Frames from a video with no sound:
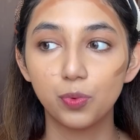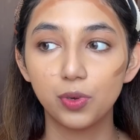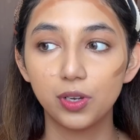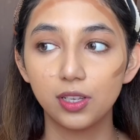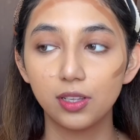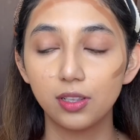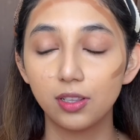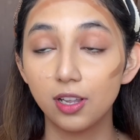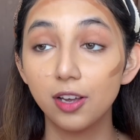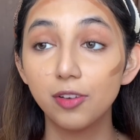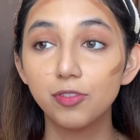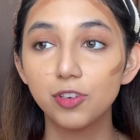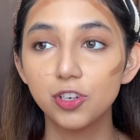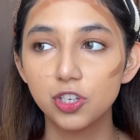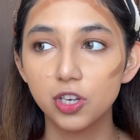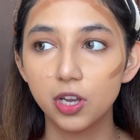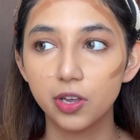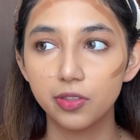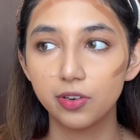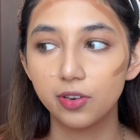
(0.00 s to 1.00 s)
We love
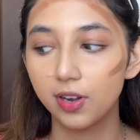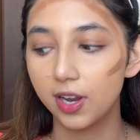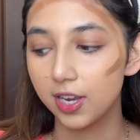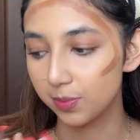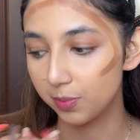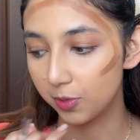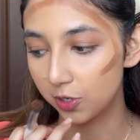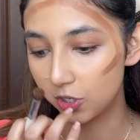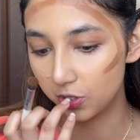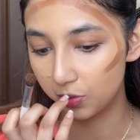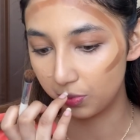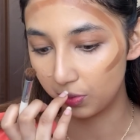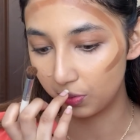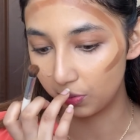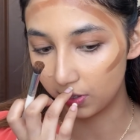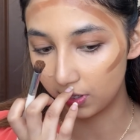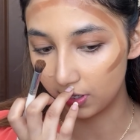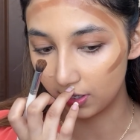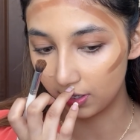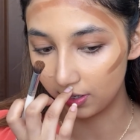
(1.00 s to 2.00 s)
each other as much as we
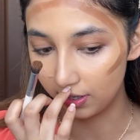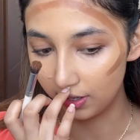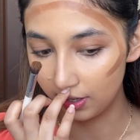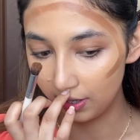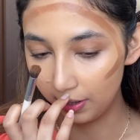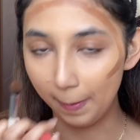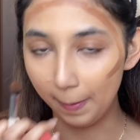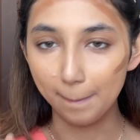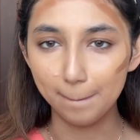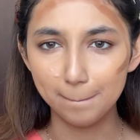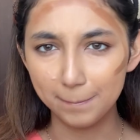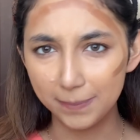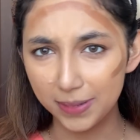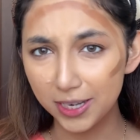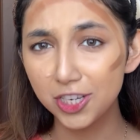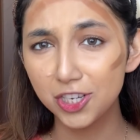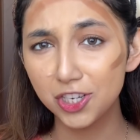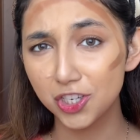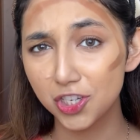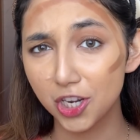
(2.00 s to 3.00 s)
wanna
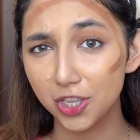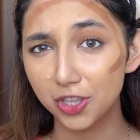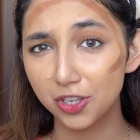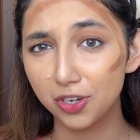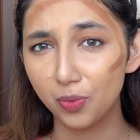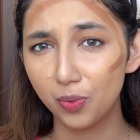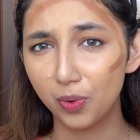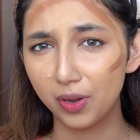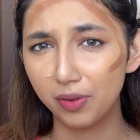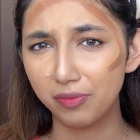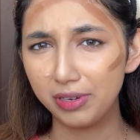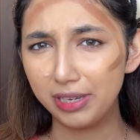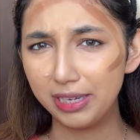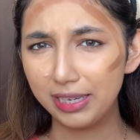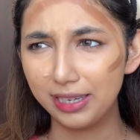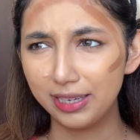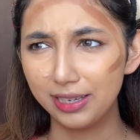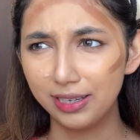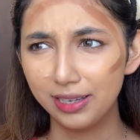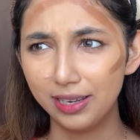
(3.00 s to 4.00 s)
beat each other when
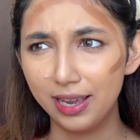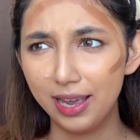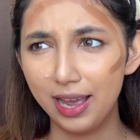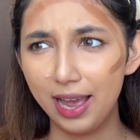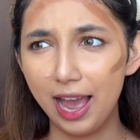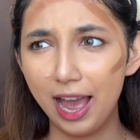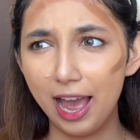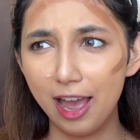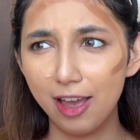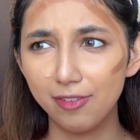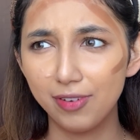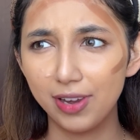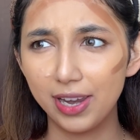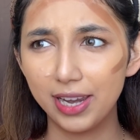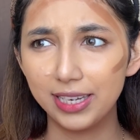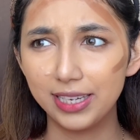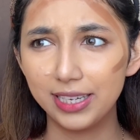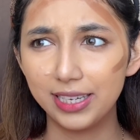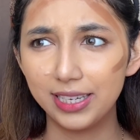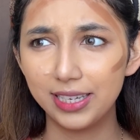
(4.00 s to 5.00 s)
we have
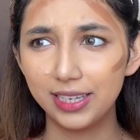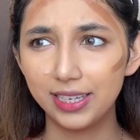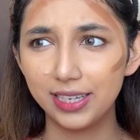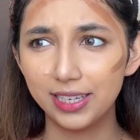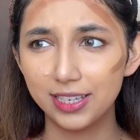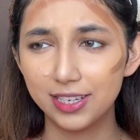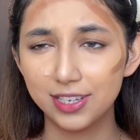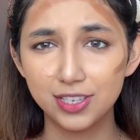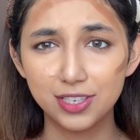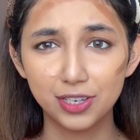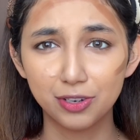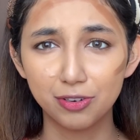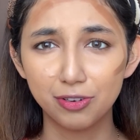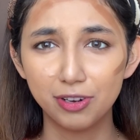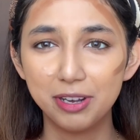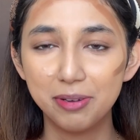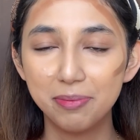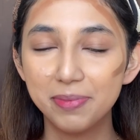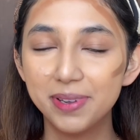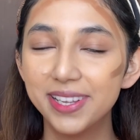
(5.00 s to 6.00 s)
any
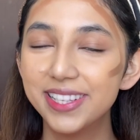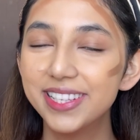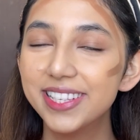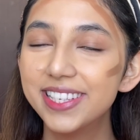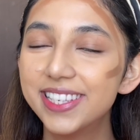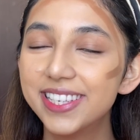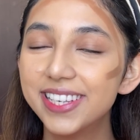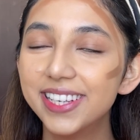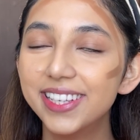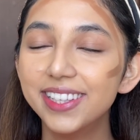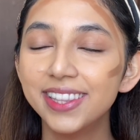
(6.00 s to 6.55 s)
disagreements,